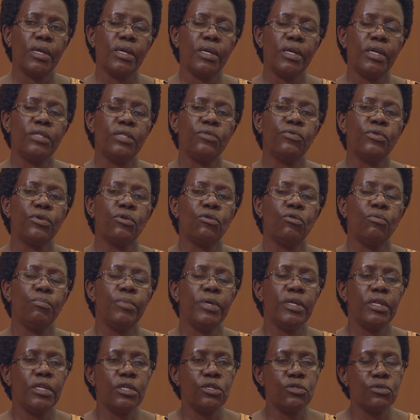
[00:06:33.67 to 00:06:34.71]
Get
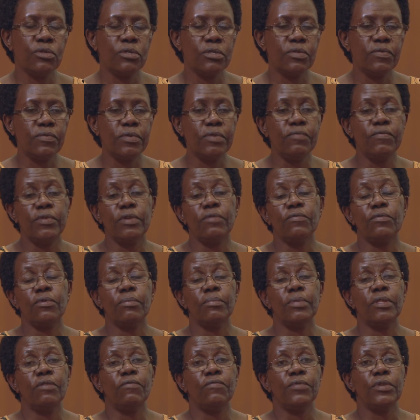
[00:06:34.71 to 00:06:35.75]
recommendations even
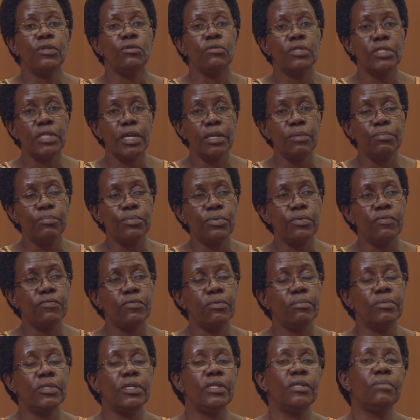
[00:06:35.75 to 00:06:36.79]
from the phenotype,
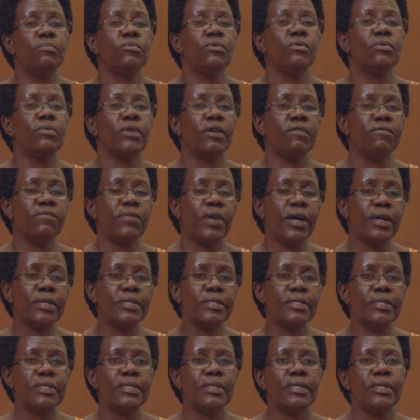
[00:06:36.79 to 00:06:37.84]
from the demographers,
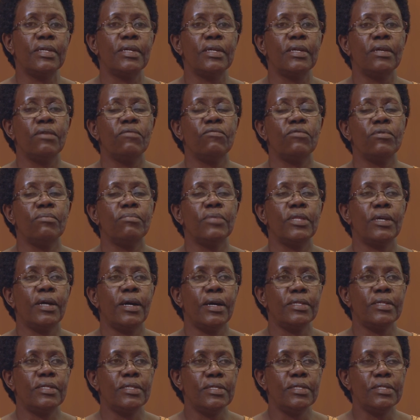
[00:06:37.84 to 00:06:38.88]
from the
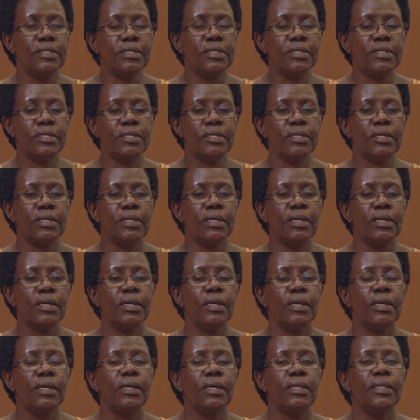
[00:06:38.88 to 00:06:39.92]
artists,
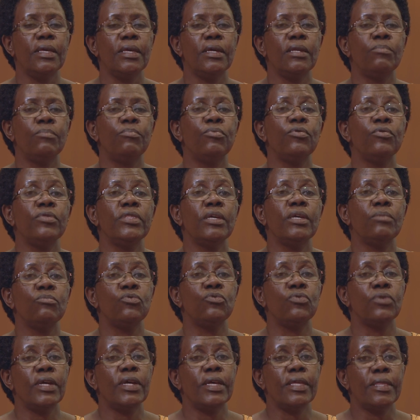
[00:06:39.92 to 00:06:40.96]
then put them
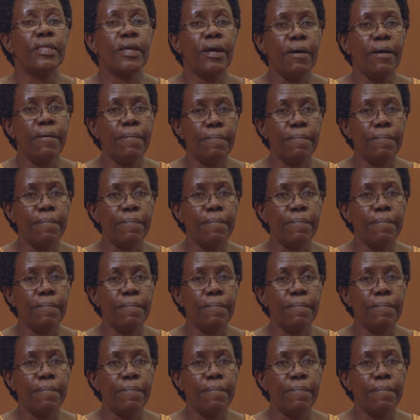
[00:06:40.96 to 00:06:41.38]
together